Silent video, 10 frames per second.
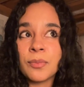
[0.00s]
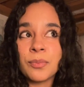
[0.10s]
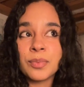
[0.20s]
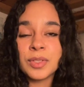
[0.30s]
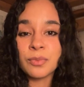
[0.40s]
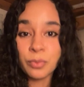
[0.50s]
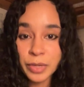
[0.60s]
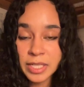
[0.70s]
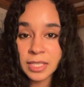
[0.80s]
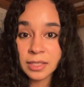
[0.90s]

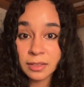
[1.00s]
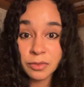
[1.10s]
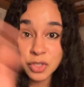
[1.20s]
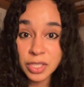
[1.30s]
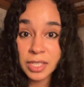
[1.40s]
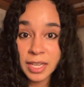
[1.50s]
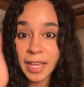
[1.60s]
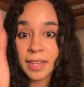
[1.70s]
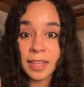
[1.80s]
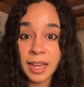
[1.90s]
just like I
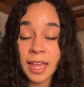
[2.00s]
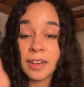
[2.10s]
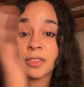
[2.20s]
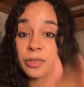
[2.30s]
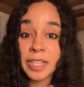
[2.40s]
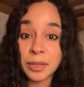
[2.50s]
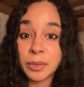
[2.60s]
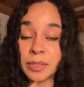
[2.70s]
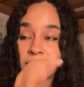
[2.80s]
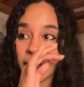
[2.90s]
had another
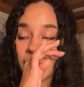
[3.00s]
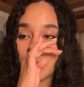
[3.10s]
download today,